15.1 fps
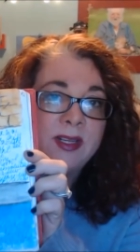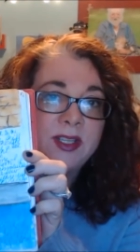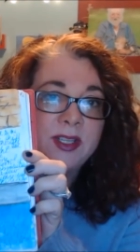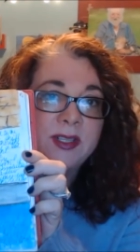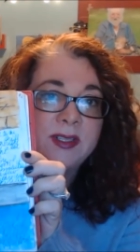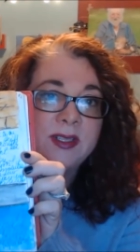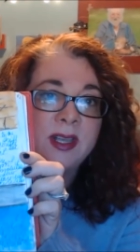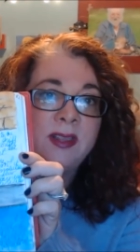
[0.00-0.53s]

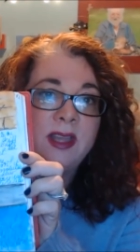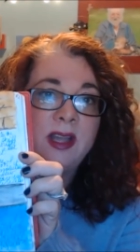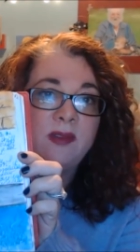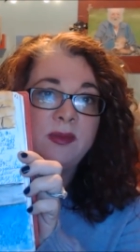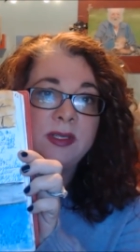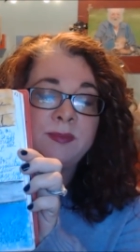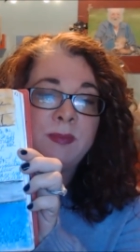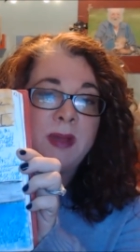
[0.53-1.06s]
pages, and that
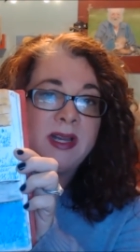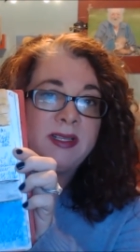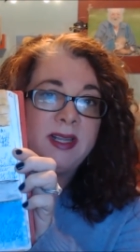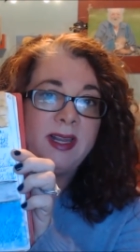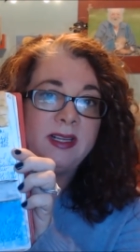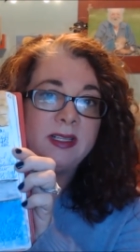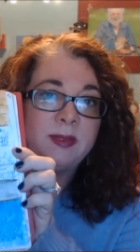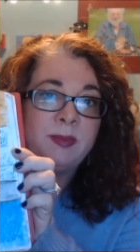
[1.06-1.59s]
was my
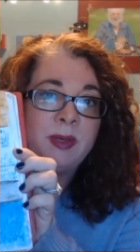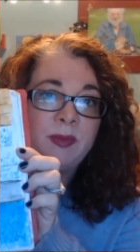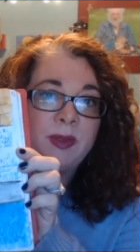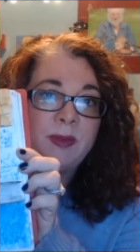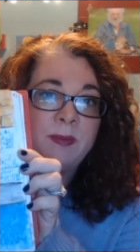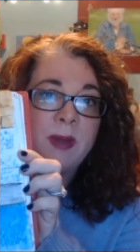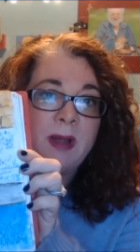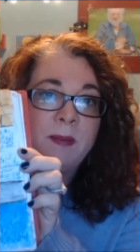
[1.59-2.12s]
day spent
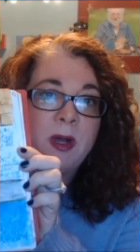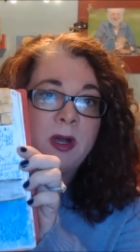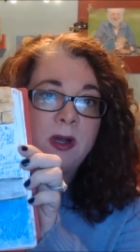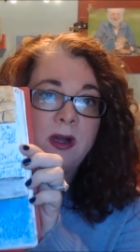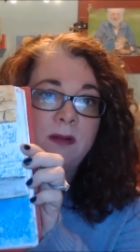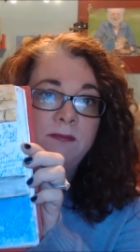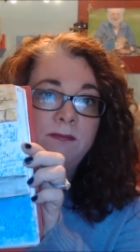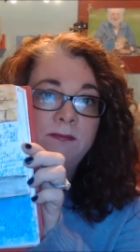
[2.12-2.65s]
with my
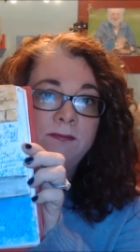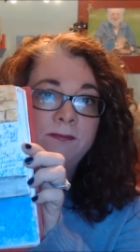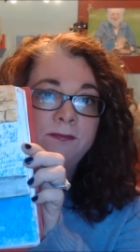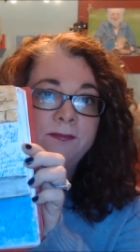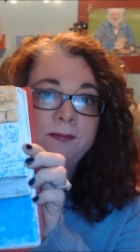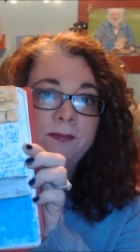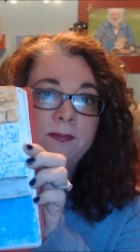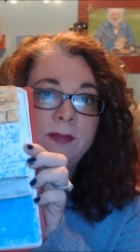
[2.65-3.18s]
mom.
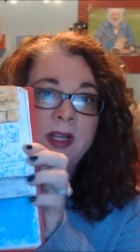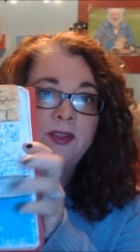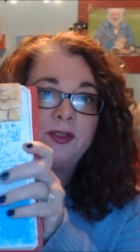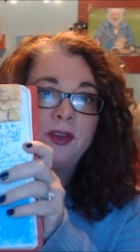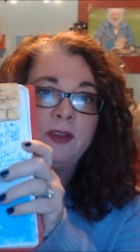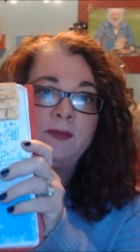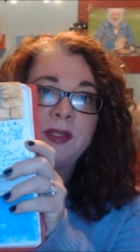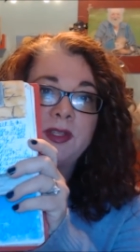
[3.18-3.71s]
I
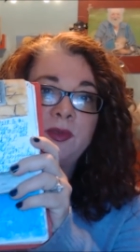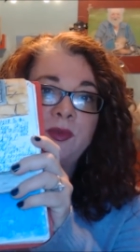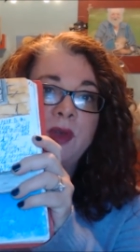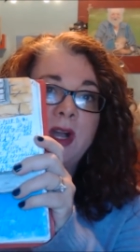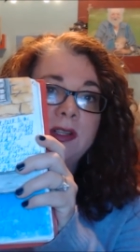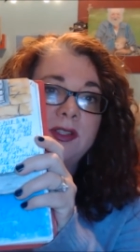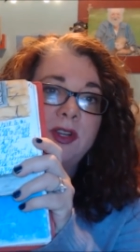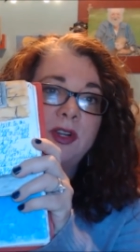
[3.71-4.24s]
drove Mr.
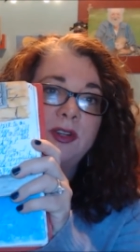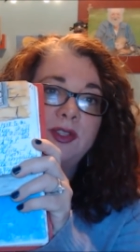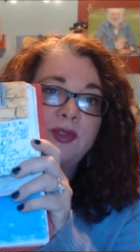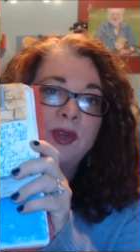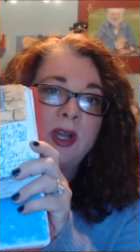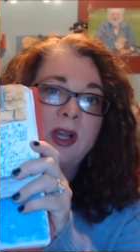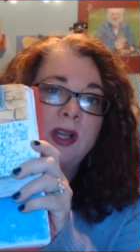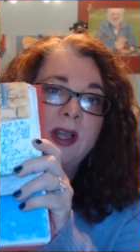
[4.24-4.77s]
Rockstar's
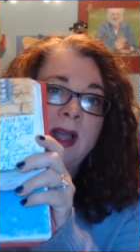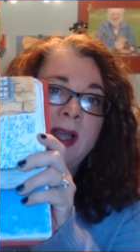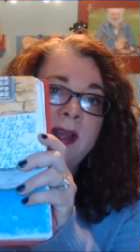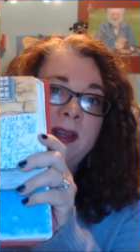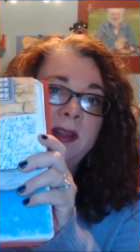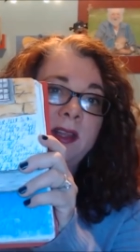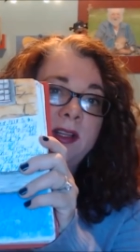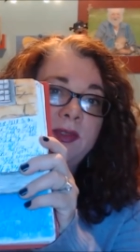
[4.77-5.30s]
truck. I
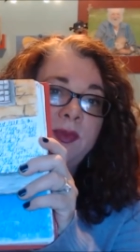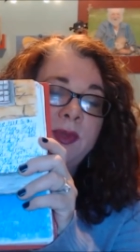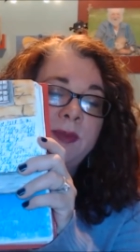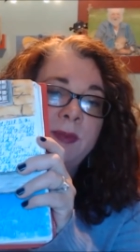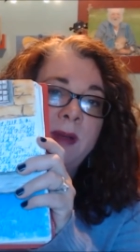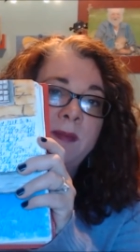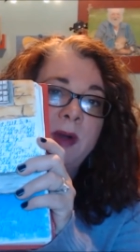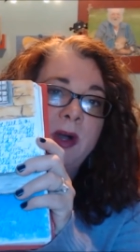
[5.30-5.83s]
had lunch
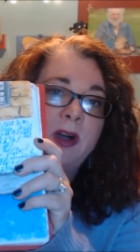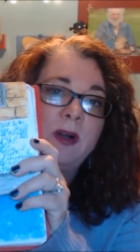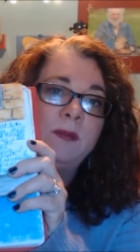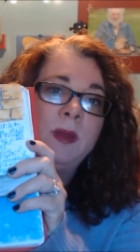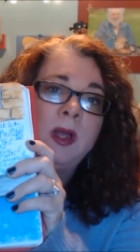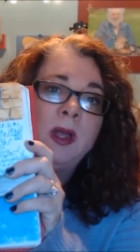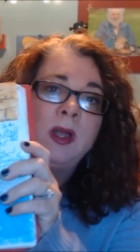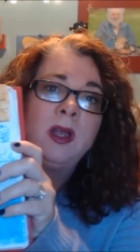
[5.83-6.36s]
with my
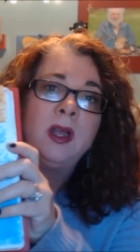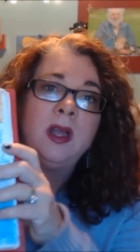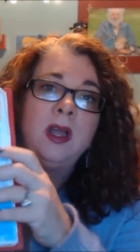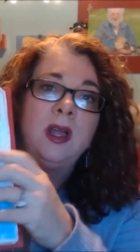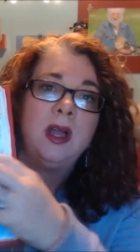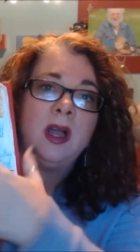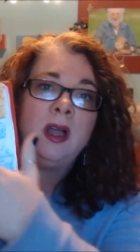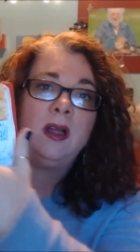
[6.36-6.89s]
mom
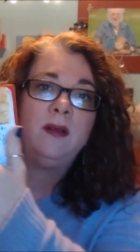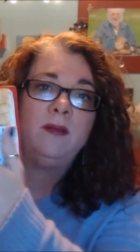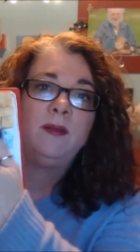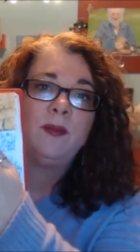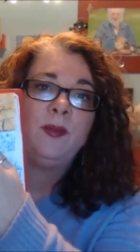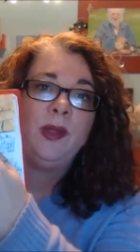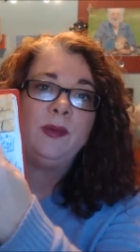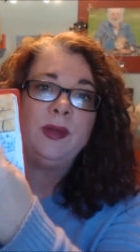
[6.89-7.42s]

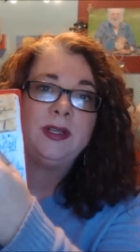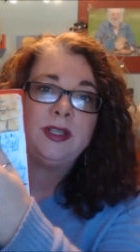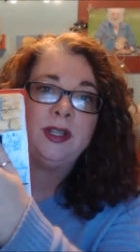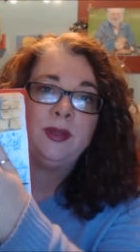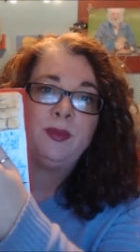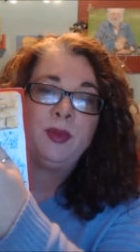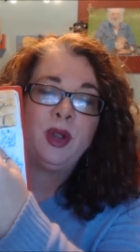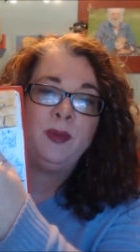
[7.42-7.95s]
um, we went
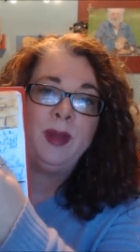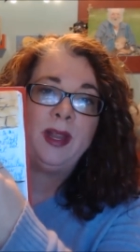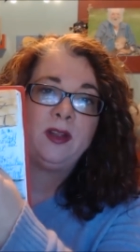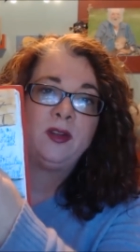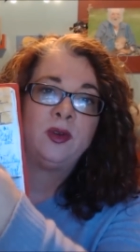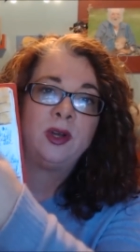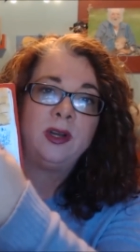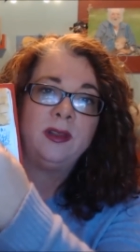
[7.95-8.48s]
to the
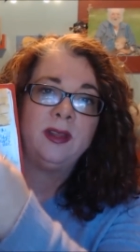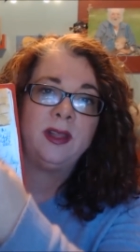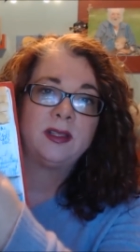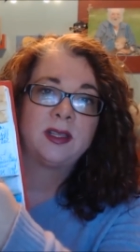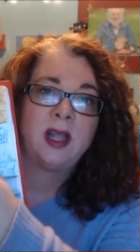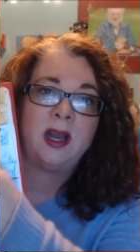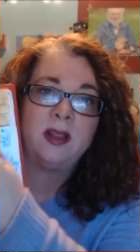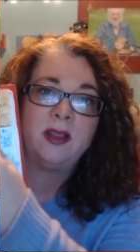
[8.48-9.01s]
probate court, and
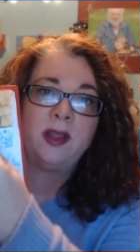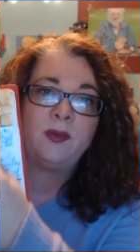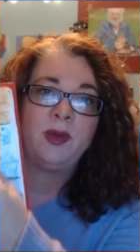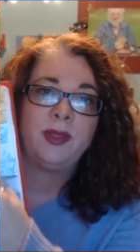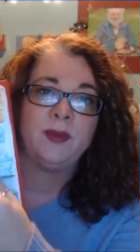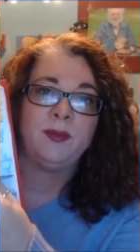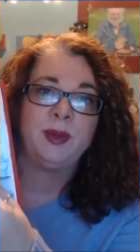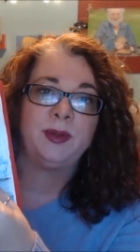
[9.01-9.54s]
that's kind of like
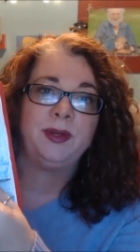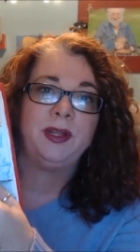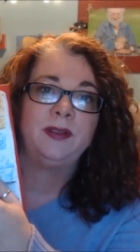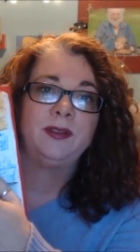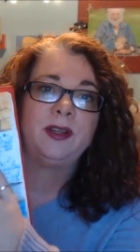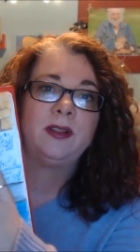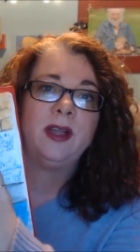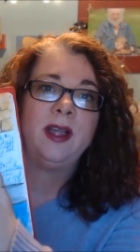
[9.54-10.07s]
what the
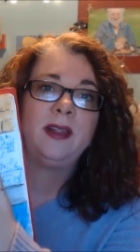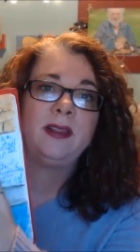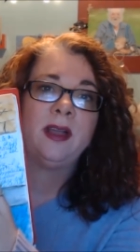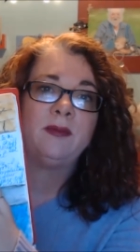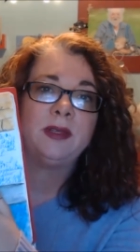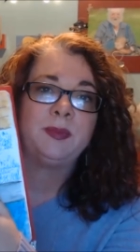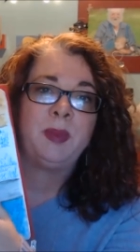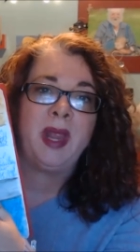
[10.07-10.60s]
building looked like.
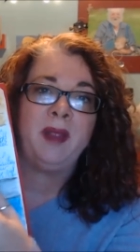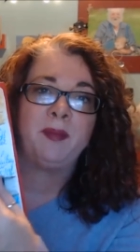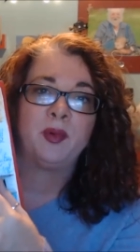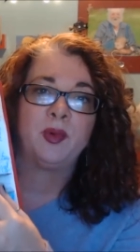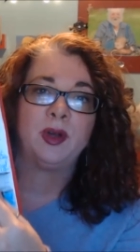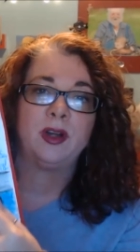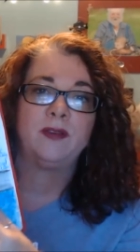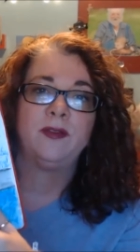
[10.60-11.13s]
That was
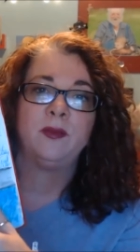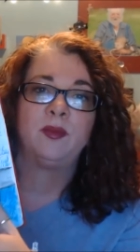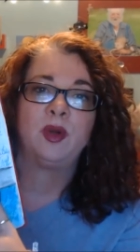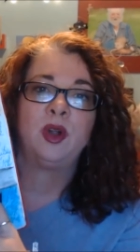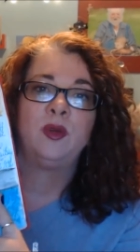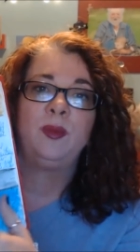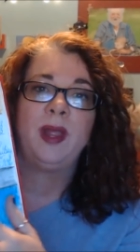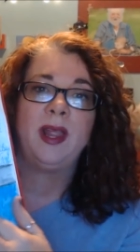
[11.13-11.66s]
paperwork from
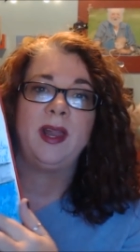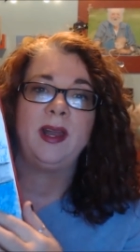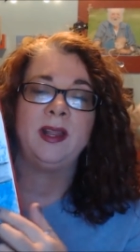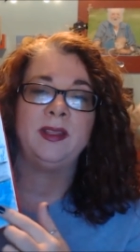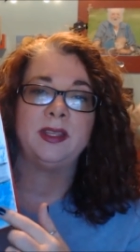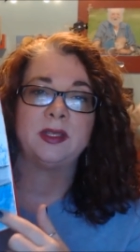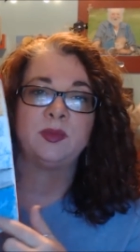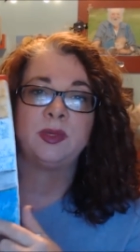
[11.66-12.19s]
probate,
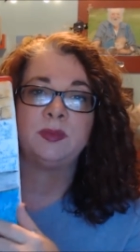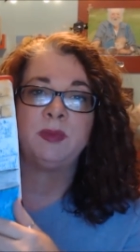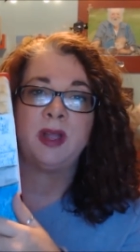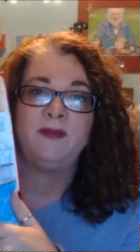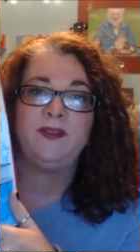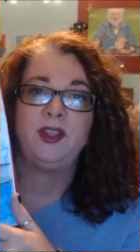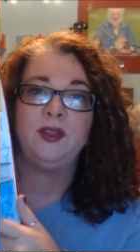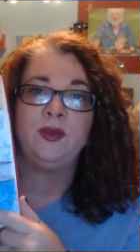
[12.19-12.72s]
and this was
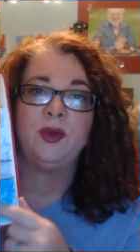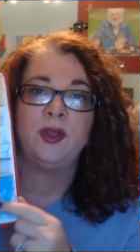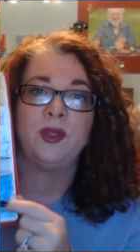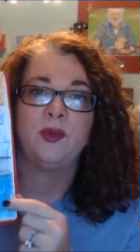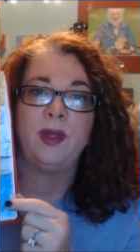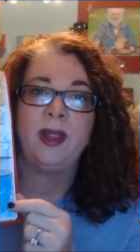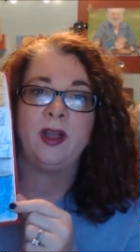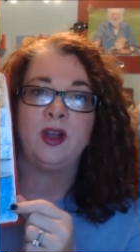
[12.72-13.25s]
my view
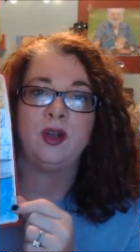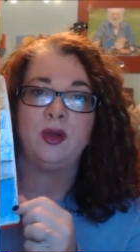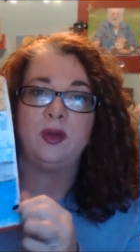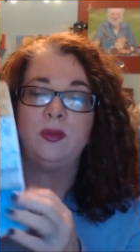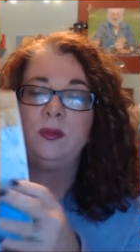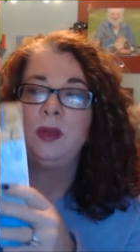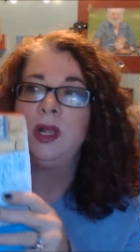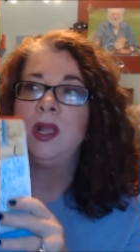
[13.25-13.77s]
on the way
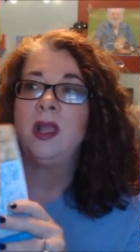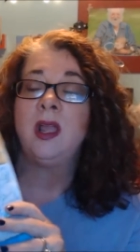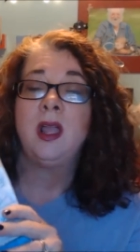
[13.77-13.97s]
home.